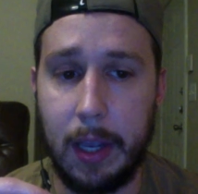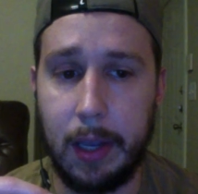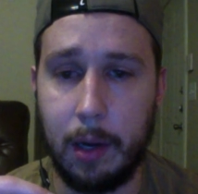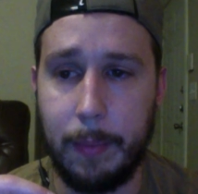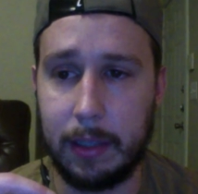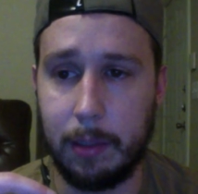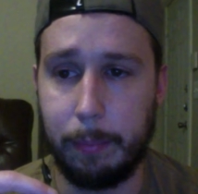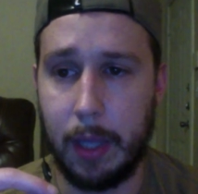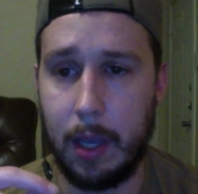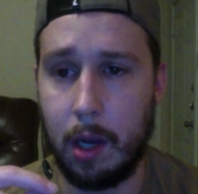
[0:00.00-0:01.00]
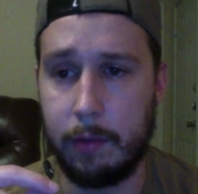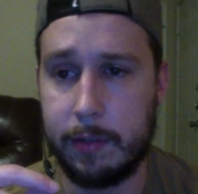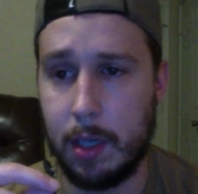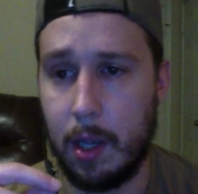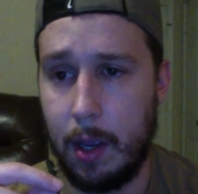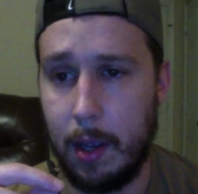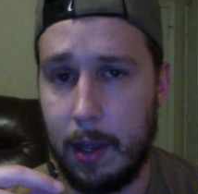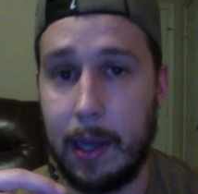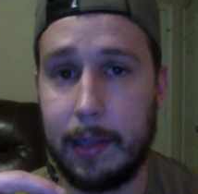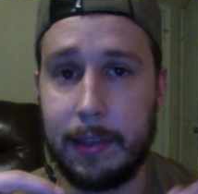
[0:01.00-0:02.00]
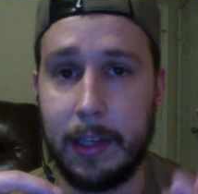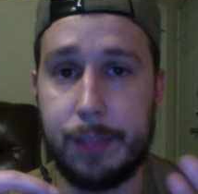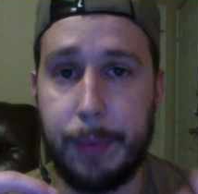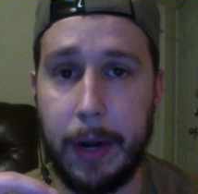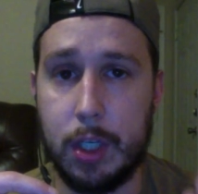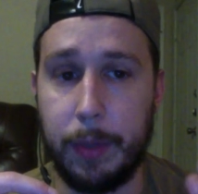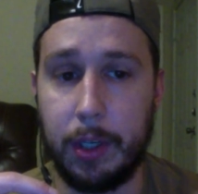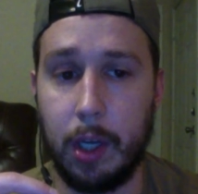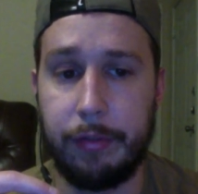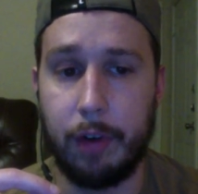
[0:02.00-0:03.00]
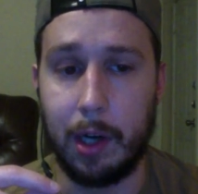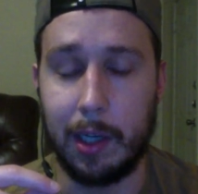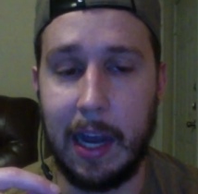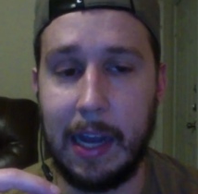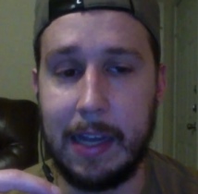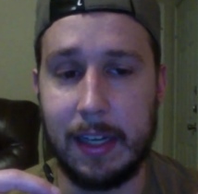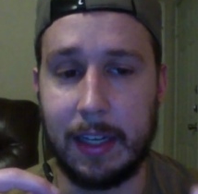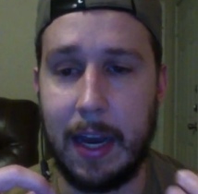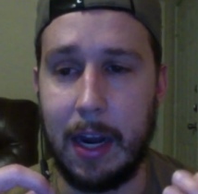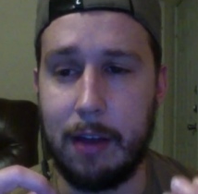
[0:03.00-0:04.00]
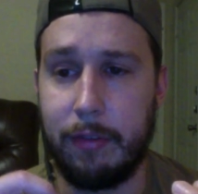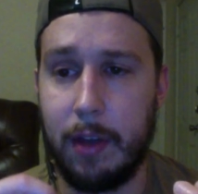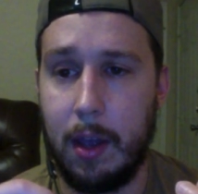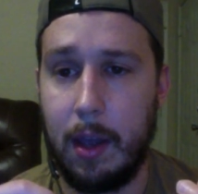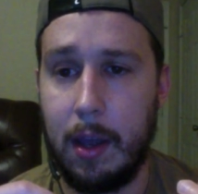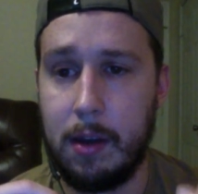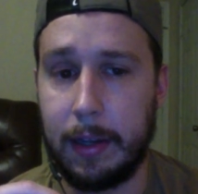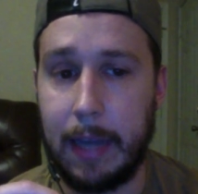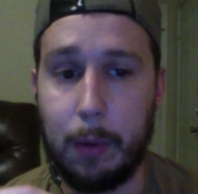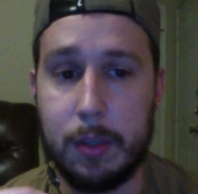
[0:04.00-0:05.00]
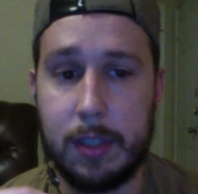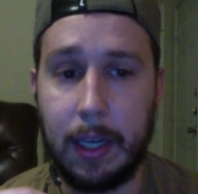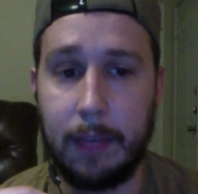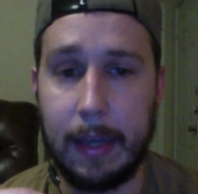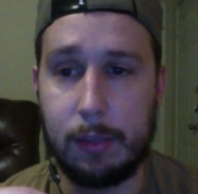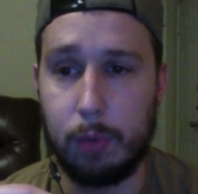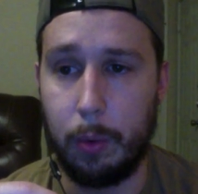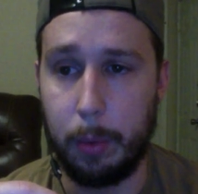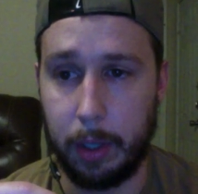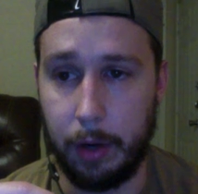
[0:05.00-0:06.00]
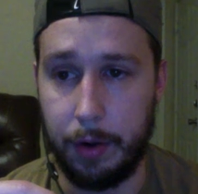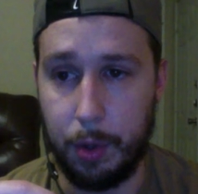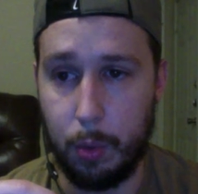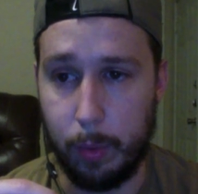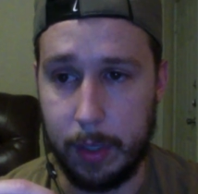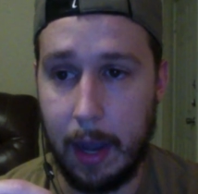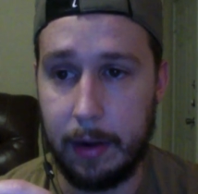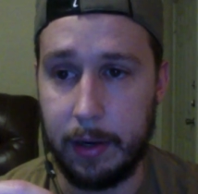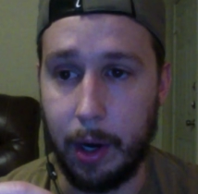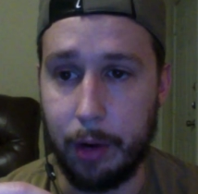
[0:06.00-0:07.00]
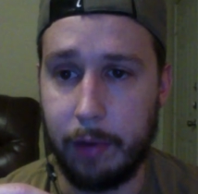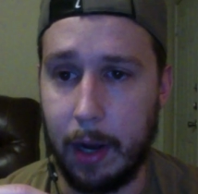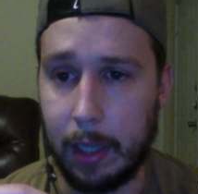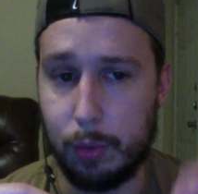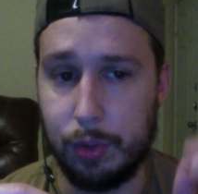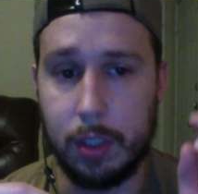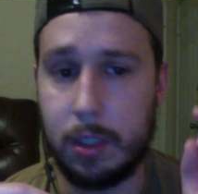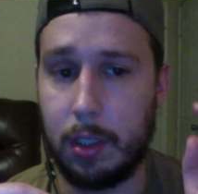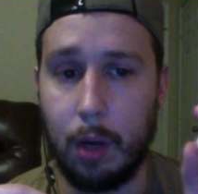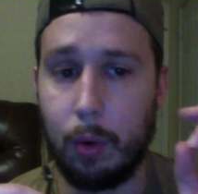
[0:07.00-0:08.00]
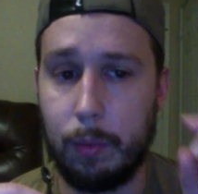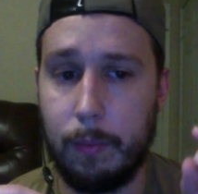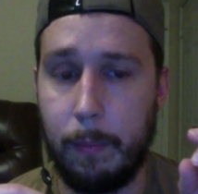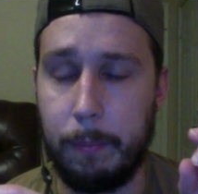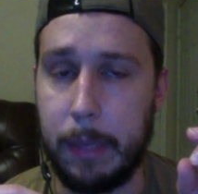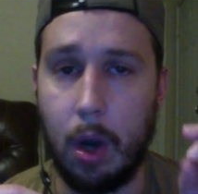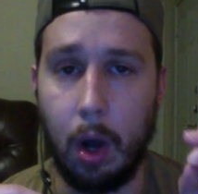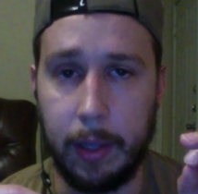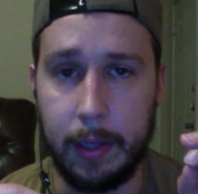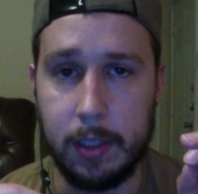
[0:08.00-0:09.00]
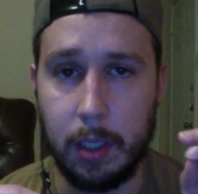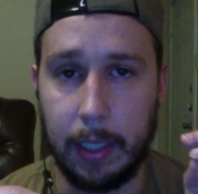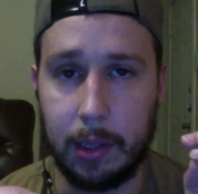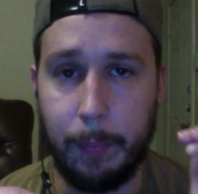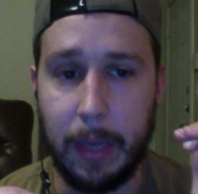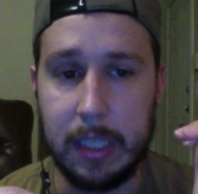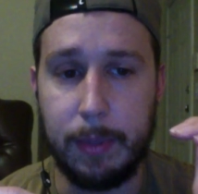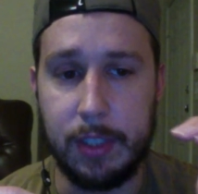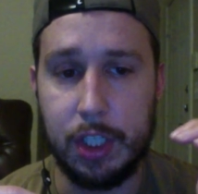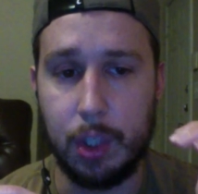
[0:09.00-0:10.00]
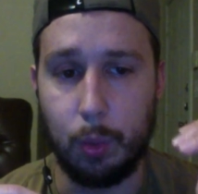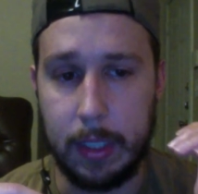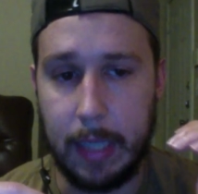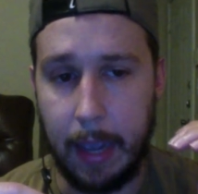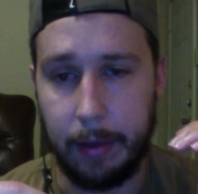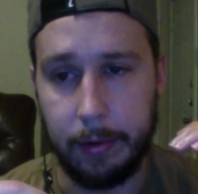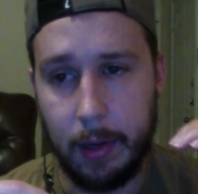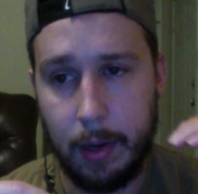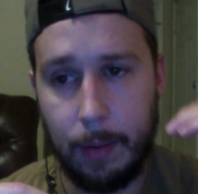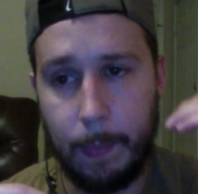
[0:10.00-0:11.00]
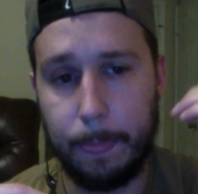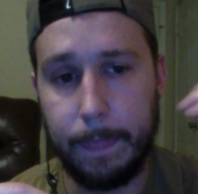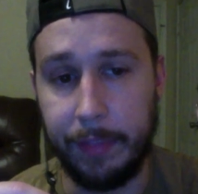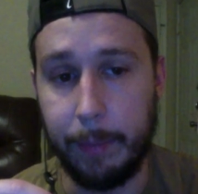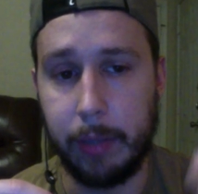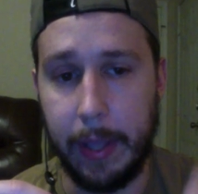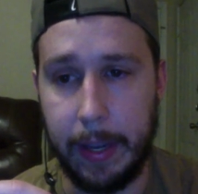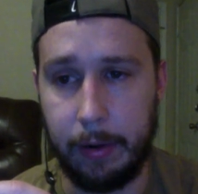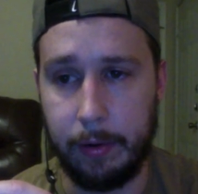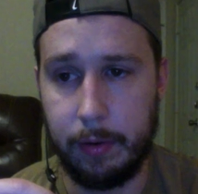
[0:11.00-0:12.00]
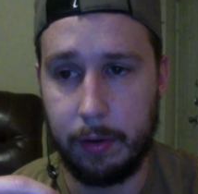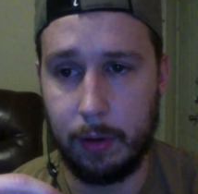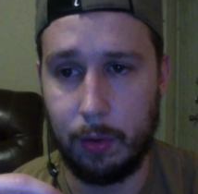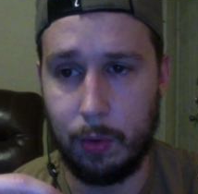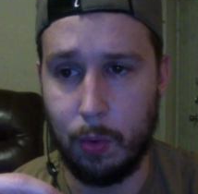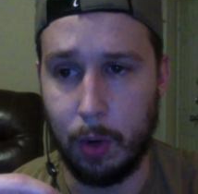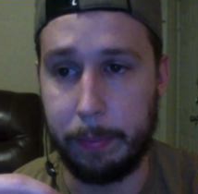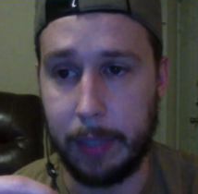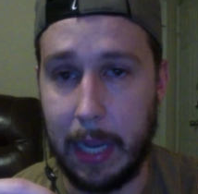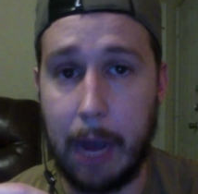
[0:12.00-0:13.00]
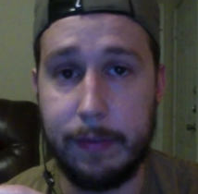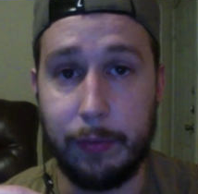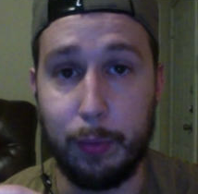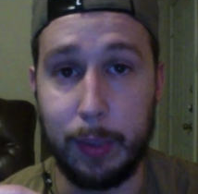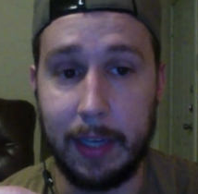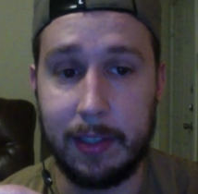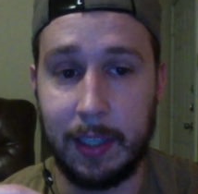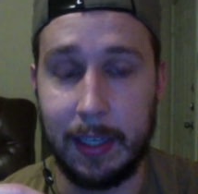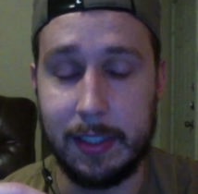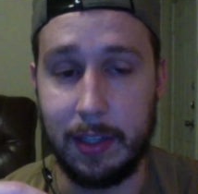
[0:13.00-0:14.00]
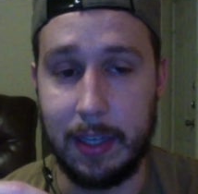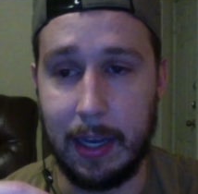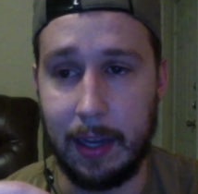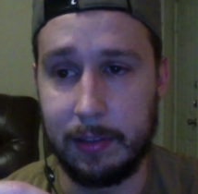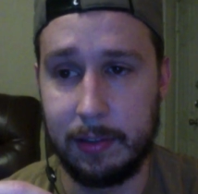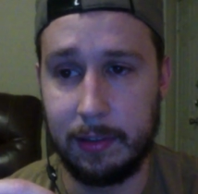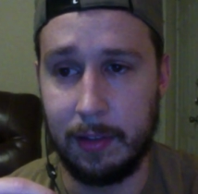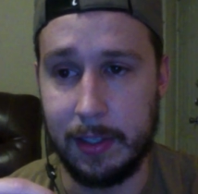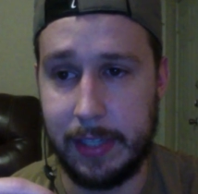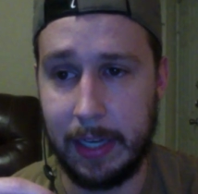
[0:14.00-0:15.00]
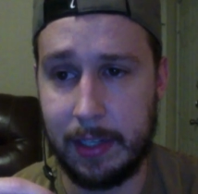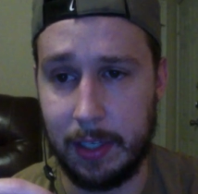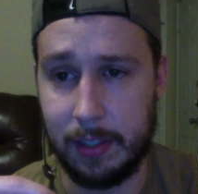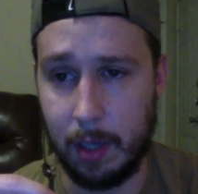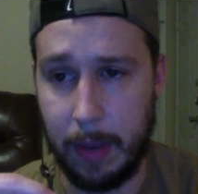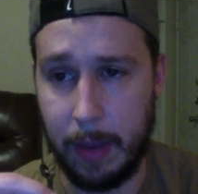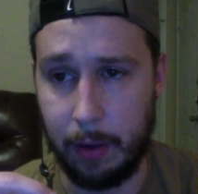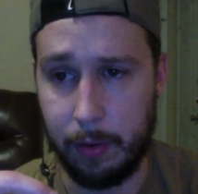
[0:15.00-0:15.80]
in or make the playoffs. I think the experience will be good for our guys. I kind of was thinking that's what we were gonna do when we got De'Aaron Fox, was just be all in to get the best position we can in the play in or playoffs if we can get to the sixth seed somehow.